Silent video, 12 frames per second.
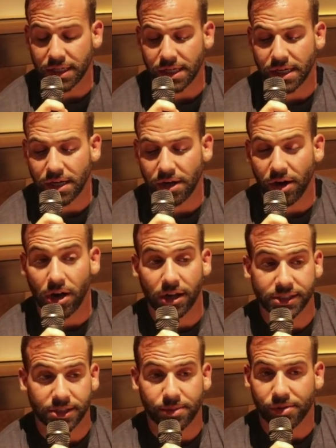
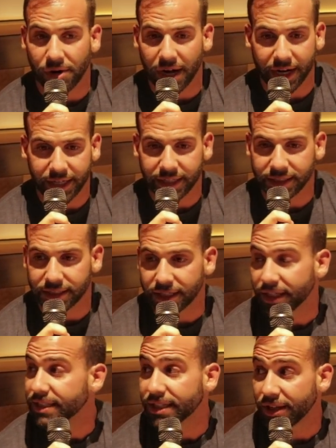Austin
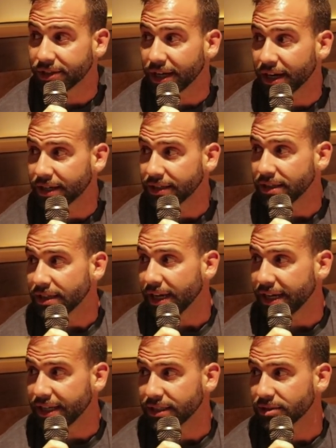Baraki, he's another doc,
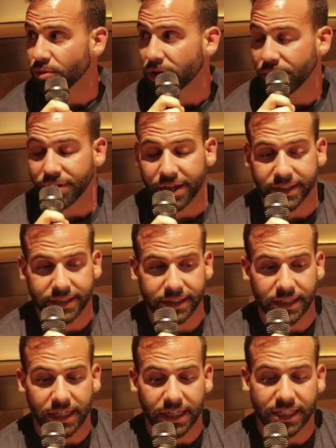and he's working with us
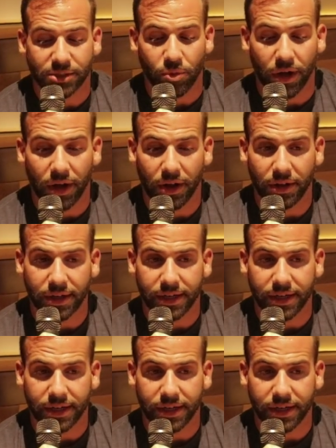as well.